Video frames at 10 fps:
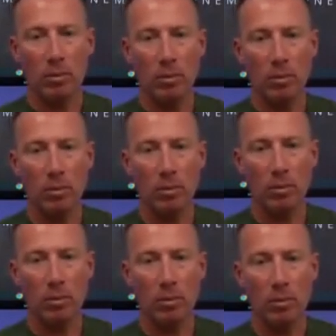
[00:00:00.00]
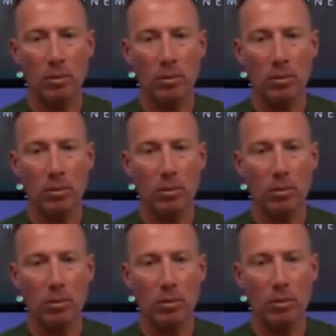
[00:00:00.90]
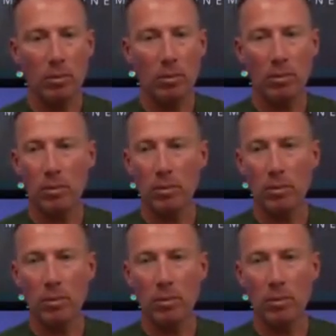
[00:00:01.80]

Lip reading: No words are spoken by the person on screen.